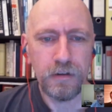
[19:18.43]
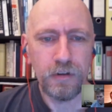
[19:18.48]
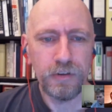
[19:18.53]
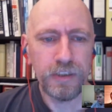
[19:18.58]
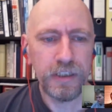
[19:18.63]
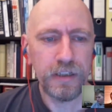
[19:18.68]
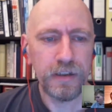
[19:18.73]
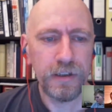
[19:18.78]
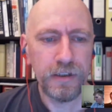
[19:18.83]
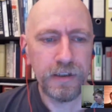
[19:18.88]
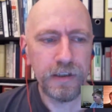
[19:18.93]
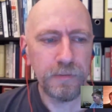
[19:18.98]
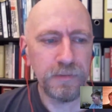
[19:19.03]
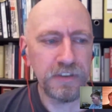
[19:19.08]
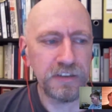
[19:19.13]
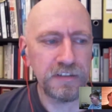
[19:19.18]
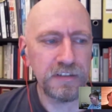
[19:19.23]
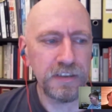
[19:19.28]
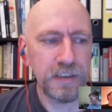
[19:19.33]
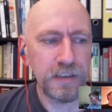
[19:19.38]
the other hand, I
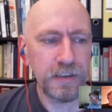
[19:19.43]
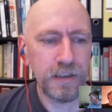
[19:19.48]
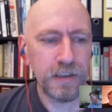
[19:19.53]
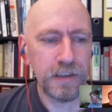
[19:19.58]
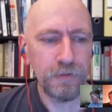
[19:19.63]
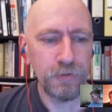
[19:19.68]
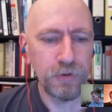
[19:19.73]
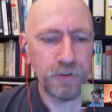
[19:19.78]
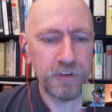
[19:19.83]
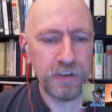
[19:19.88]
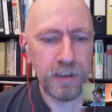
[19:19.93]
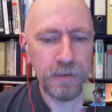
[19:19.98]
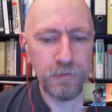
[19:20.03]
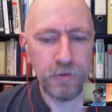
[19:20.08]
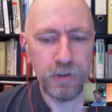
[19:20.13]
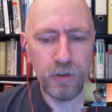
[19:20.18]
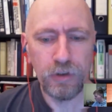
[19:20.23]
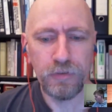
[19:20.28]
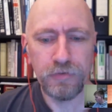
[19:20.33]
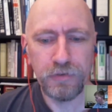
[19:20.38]
must say I
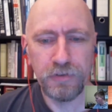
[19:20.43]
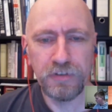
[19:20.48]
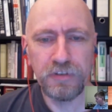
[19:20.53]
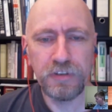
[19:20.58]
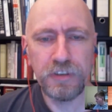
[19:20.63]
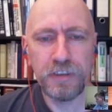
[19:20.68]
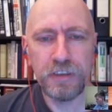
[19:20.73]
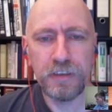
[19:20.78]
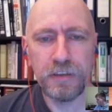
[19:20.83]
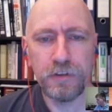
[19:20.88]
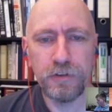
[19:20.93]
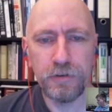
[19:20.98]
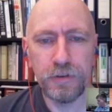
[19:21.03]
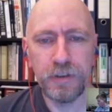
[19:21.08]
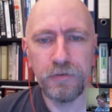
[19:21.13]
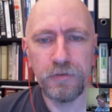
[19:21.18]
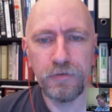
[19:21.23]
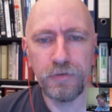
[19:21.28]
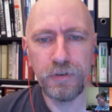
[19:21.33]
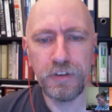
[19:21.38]
would love to see
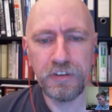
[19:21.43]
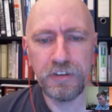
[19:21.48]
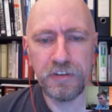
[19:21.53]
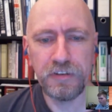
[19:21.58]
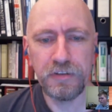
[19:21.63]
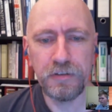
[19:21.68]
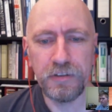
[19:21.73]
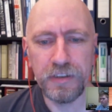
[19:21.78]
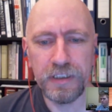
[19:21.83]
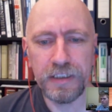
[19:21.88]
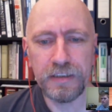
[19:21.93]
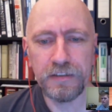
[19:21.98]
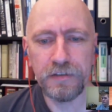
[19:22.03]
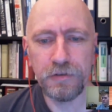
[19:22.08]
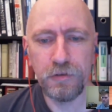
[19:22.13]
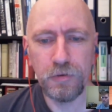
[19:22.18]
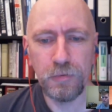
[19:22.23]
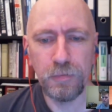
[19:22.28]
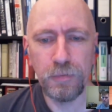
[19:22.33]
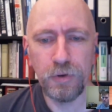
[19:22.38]
joining forces on that,
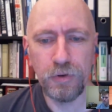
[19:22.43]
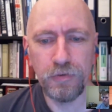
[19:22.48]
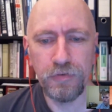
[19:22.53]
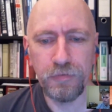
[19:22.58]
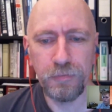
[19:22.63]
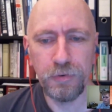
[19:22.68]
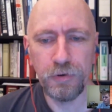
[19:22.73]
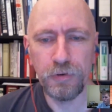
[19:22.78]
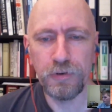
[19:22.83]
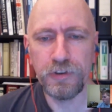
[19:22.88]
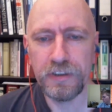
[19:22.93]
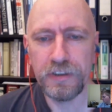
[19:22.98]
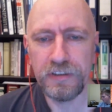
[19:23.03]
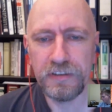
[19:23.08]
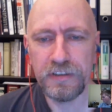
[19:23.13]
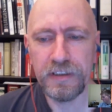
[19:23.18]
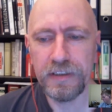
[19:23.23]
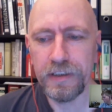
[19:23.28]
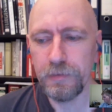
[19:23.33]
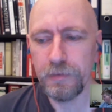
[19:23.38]
so both projects
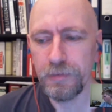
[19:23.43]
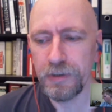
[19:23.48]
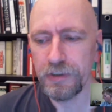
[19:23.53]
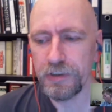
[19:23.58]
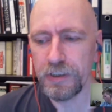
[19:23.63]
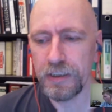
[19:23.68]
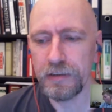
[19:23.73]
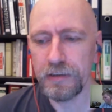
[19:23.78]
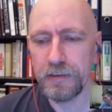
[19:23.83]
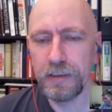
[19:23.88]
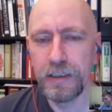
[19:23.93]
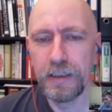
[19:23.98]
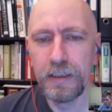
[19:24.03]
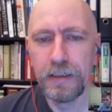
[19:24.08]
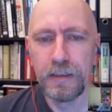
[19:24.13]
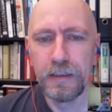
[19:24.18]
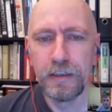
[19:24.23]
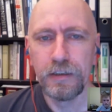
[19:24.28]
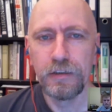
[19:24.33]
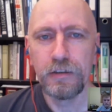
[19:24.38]
can help each other.
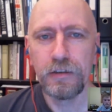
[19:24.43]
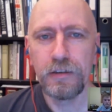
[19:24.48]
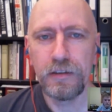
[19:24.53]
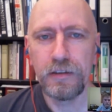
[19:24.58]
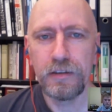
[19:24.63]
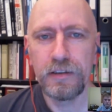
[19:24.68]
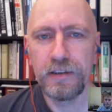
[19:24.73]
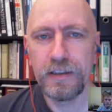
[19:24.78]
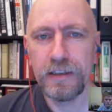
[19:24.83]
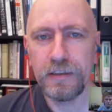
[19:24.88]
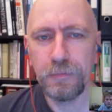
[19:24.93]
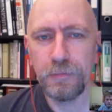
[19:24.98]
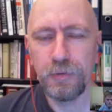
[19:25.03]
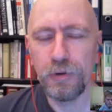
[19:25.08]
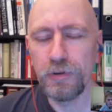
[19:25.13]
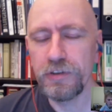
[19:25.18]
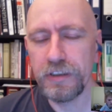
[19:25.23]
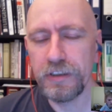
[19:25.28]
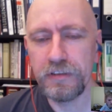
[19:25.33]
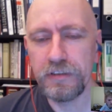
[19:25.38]
That
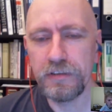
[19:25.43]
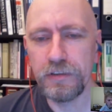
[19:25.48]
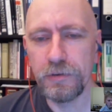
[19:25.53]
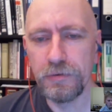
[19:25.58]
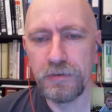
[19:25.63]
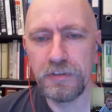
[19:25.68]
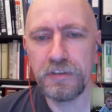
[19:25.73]
projects don't